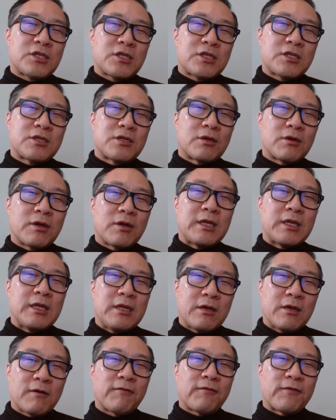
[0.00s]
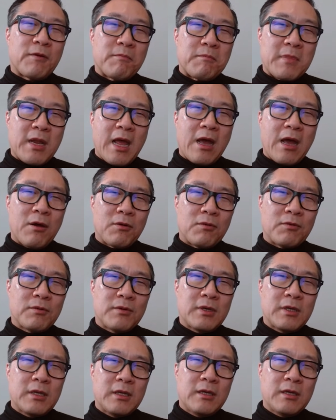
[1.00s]
not sure a year from
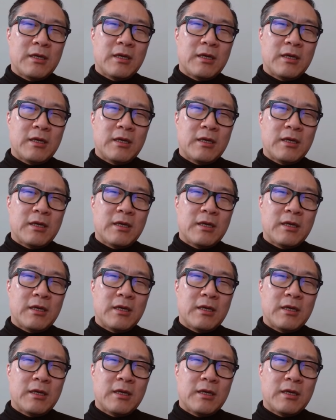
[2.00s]
now